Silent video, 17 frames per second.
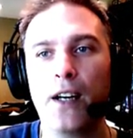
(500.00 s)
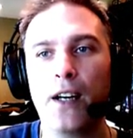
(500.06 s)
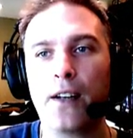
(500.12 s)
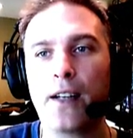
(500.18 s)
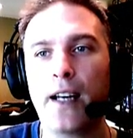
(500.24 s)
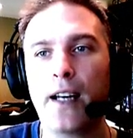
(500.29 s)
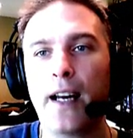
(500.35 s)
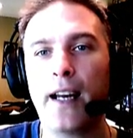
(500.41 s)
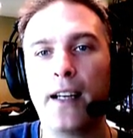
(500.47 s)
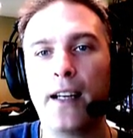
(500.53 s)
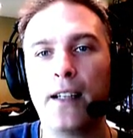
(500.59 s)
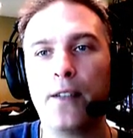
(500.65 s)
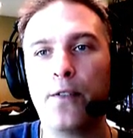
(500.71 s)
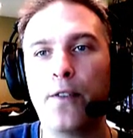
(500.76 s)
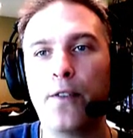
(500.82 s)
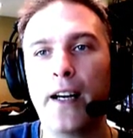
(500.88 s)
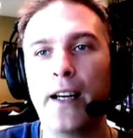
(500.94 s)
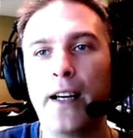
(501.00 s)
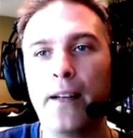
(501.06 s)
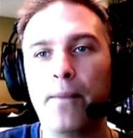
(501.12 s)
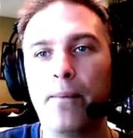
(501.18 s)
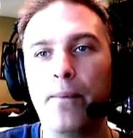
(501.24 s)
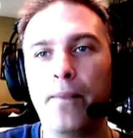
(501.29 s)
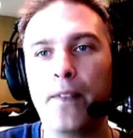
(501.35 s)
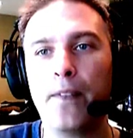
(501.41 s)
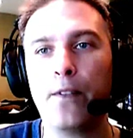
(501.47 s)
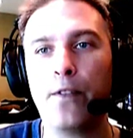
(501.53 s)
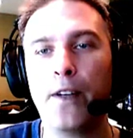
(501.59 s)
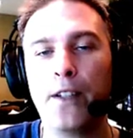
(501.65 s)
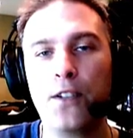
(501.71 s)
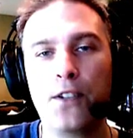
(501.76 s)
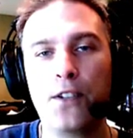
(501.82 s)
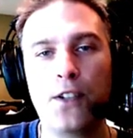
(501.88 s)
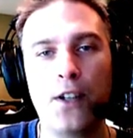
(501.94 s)
Okay, and if I
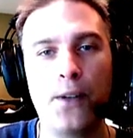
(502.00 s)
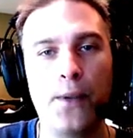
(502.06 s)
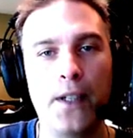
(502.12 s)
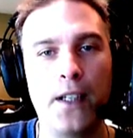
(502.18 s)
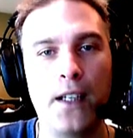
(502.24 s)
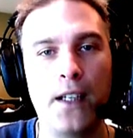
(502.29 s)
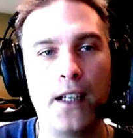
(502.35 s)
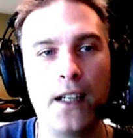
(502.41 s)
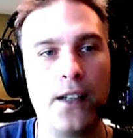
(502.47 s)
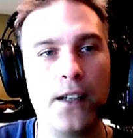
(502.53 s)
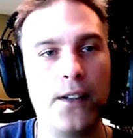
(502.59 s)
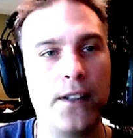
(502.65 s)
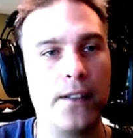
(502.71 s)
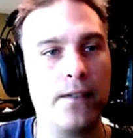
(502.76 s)
just go in here